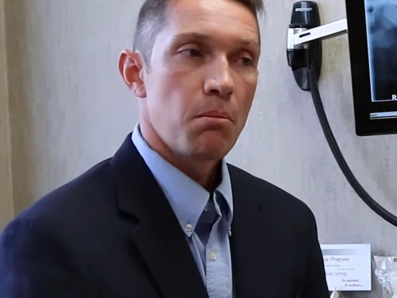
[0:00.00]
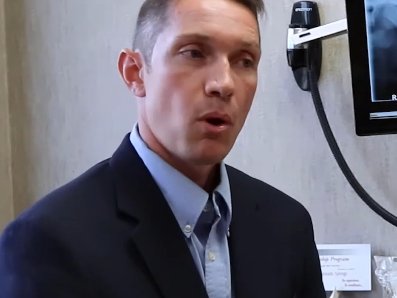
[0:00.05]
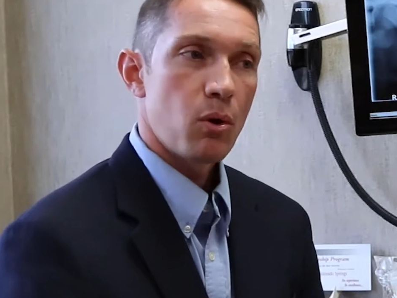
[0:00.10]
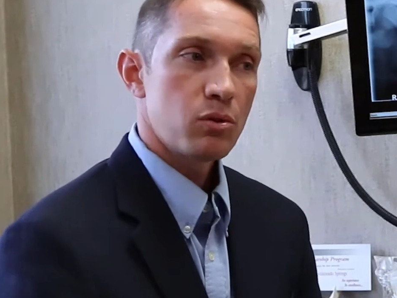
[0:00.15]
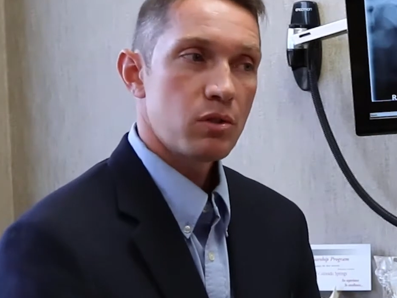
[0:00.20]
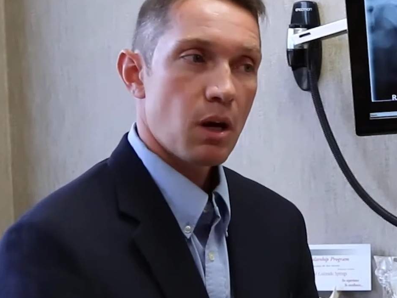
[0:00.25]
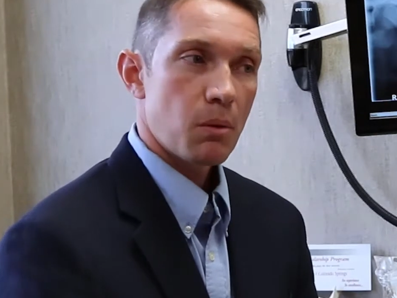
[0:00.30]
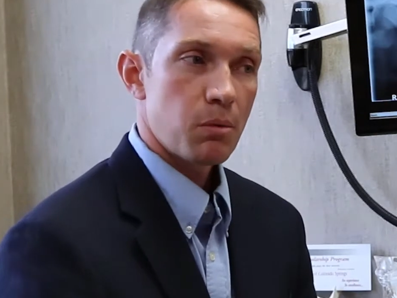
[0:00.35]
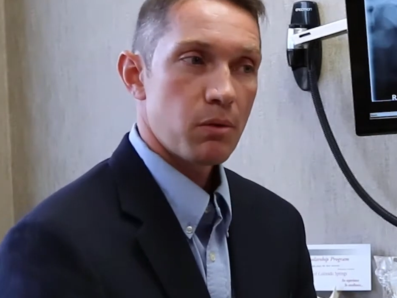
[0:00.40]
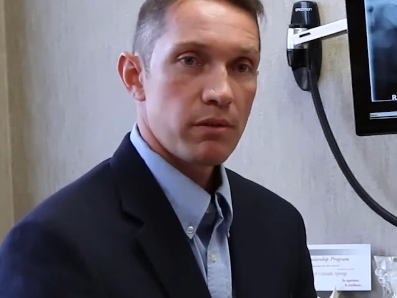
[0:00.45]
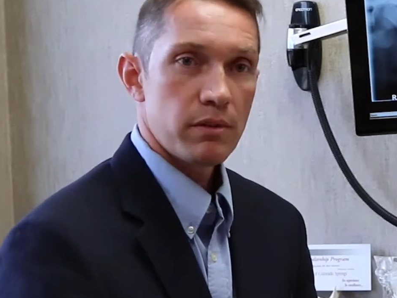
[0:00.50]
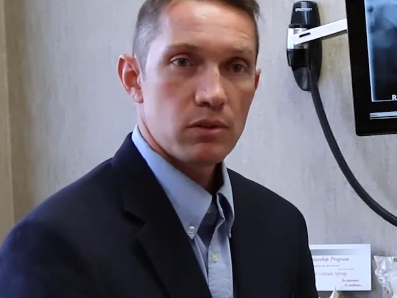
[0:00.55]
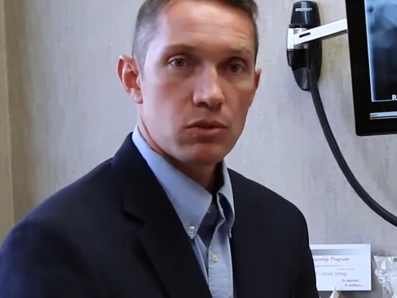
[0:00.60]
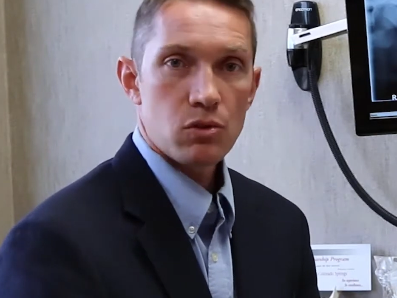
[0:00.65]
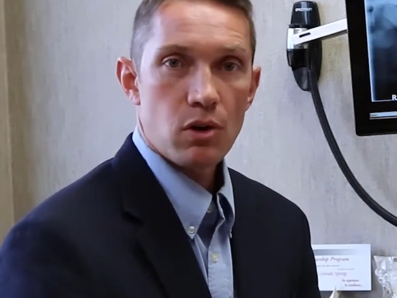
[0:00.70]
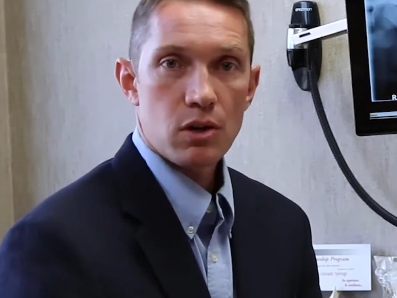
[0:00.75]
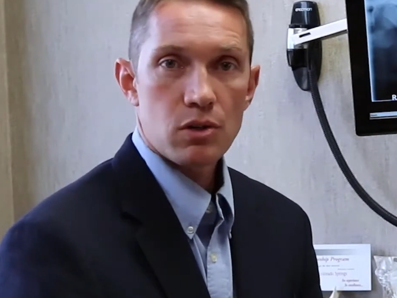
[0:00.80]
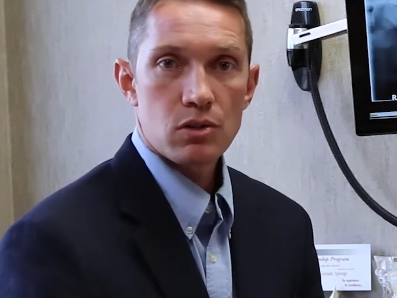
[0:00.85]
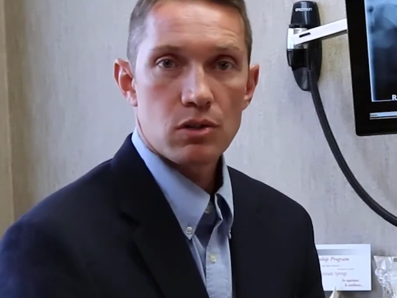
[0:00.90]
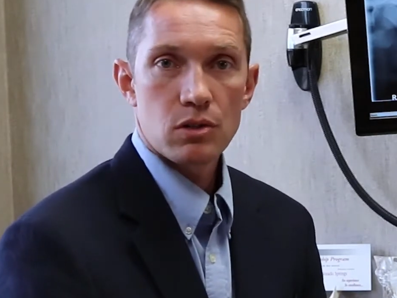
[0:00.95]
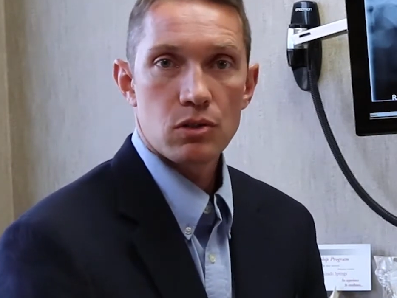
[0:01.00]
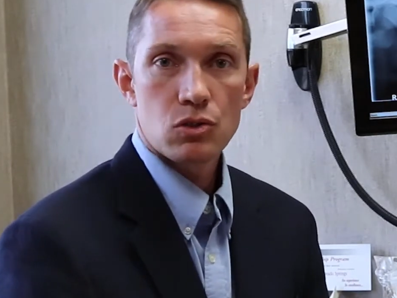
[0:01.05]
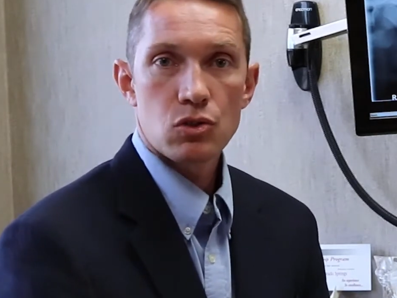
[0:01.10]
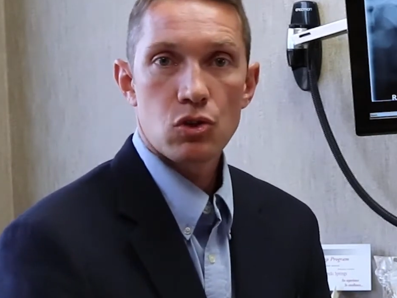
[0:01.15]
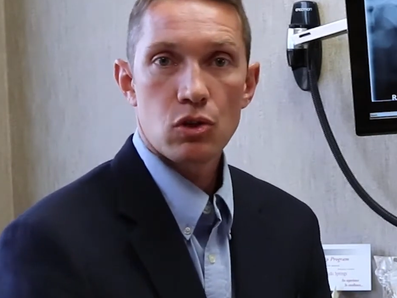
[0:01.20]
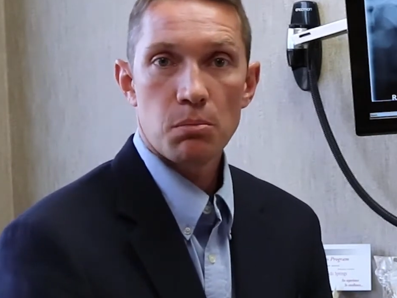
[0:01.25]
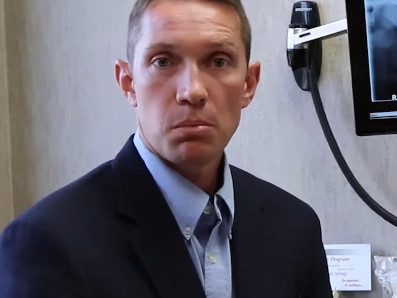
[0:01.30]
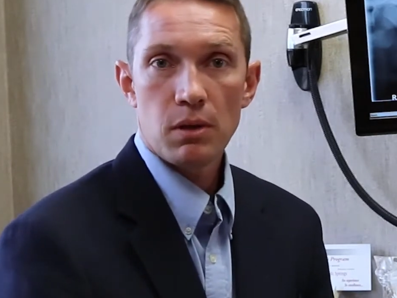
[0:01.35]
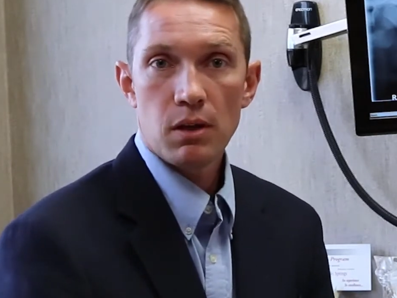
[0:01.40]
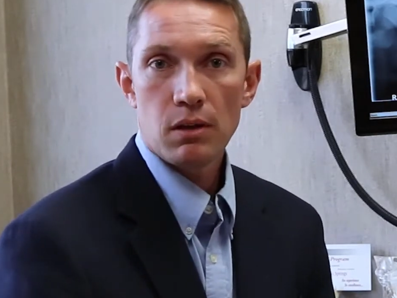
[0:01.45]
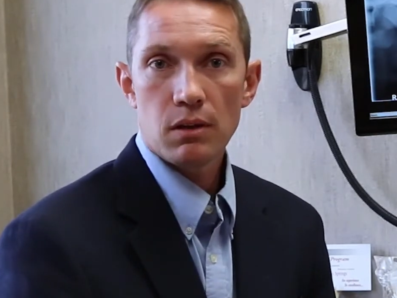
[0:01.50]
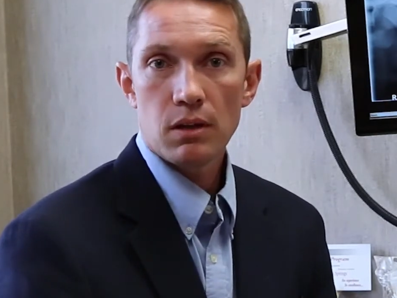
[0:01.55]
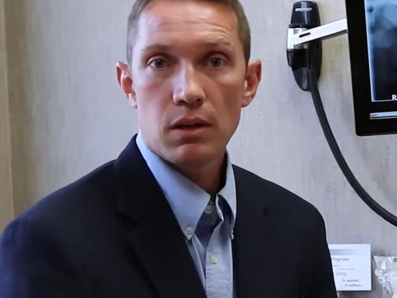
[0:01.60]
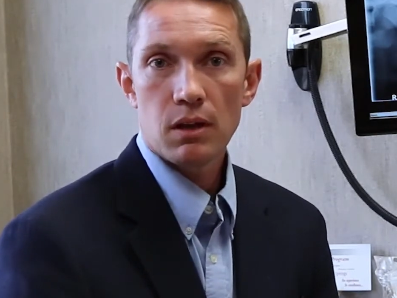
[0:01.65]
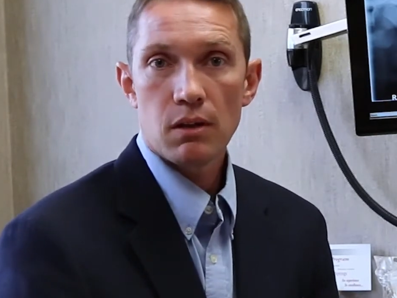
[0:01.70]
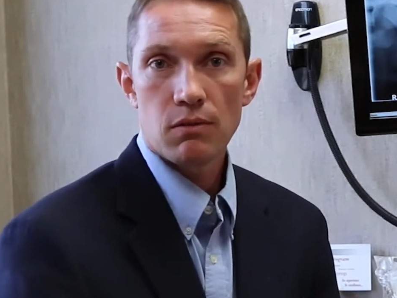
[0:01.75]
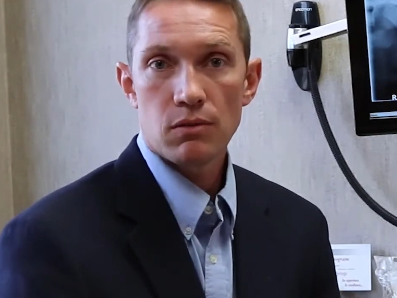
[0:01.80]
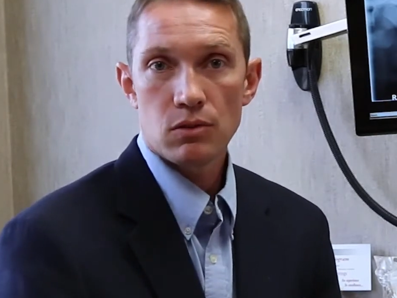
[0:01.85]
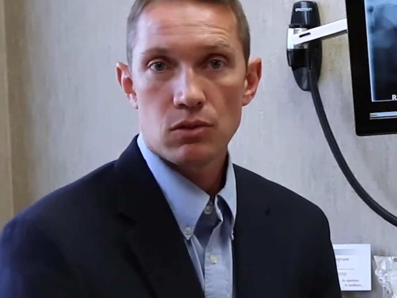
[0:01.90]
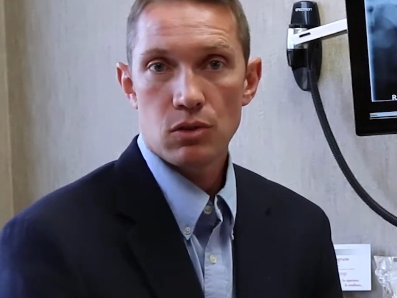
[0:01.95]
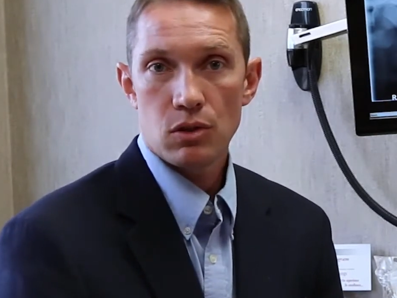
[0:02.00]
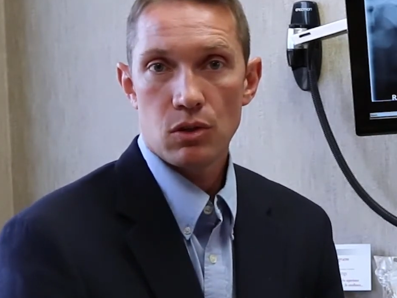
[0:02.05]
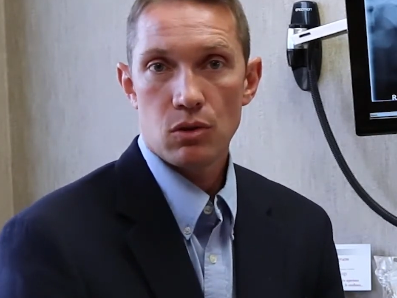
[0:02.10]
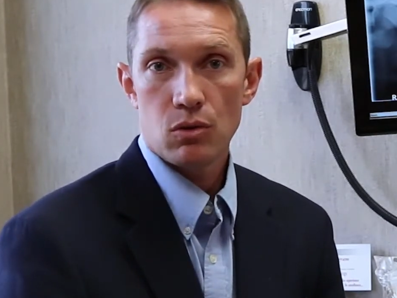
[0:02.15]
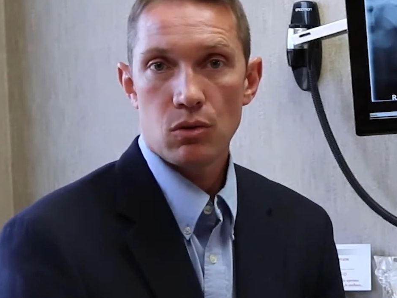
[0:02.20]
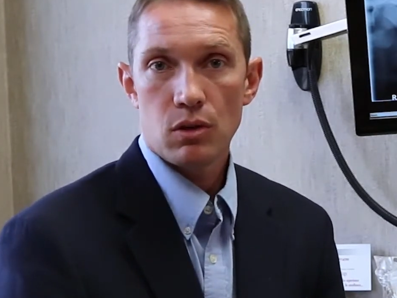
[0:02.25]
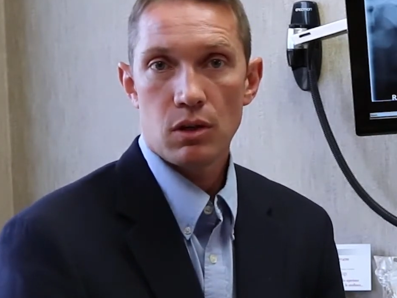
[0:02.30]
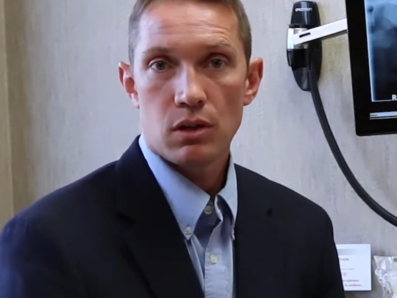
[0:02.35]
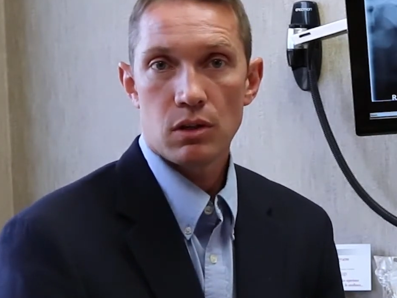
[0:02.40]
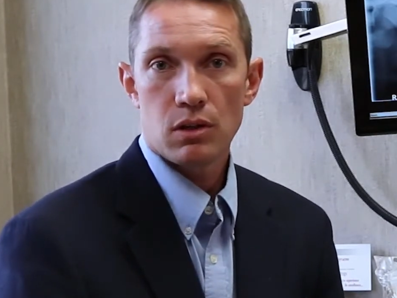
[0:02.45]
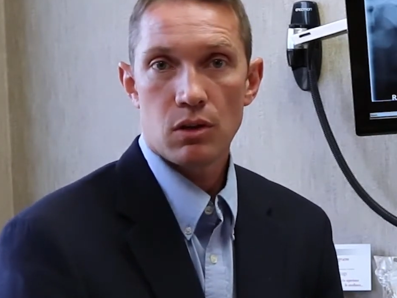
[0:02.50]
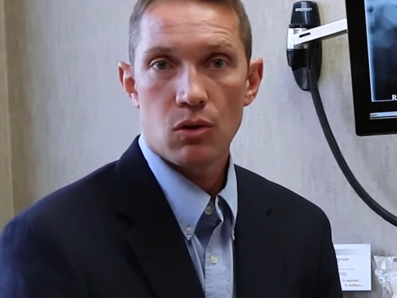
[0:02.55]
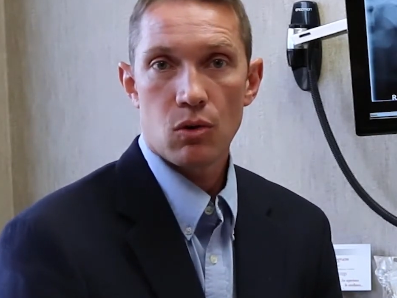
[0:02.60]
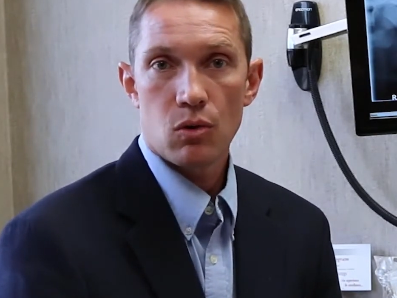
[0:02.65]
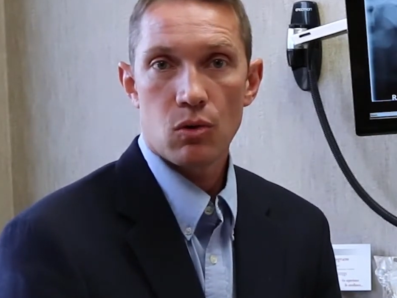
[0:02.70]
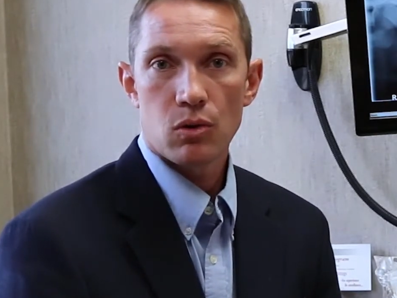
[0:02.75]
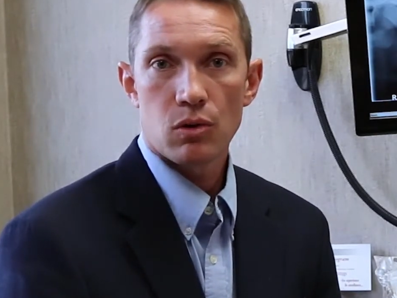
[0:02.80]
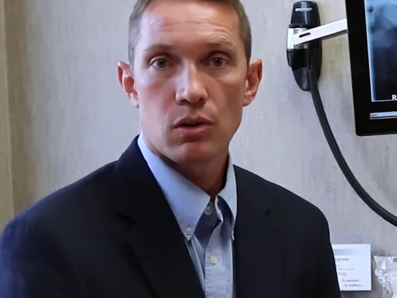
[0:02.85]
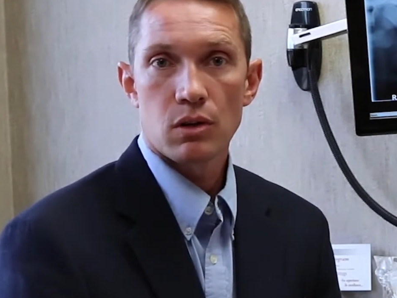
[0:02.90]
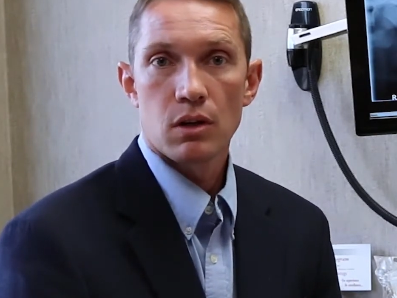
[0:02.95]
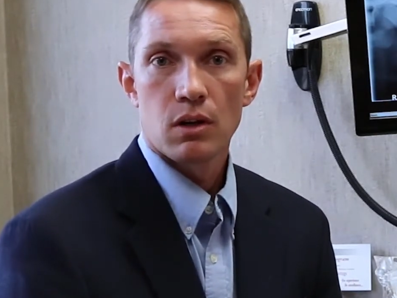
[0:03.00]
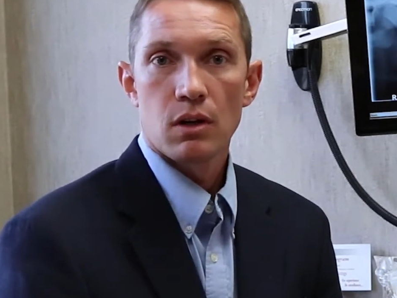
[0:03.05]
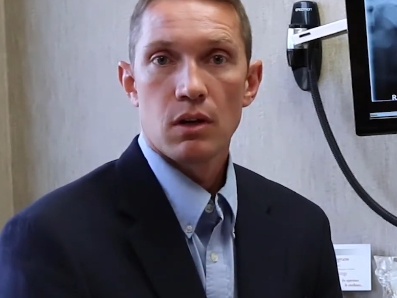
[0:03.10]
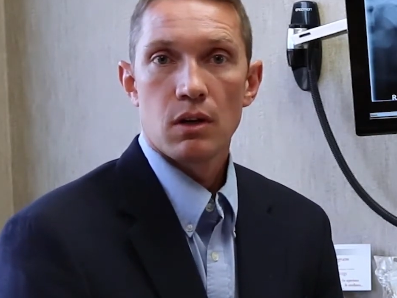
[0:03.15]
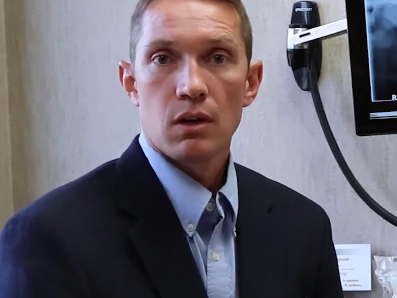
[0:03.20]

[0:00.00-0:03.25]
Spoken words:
postoperative instructions should be given to you in your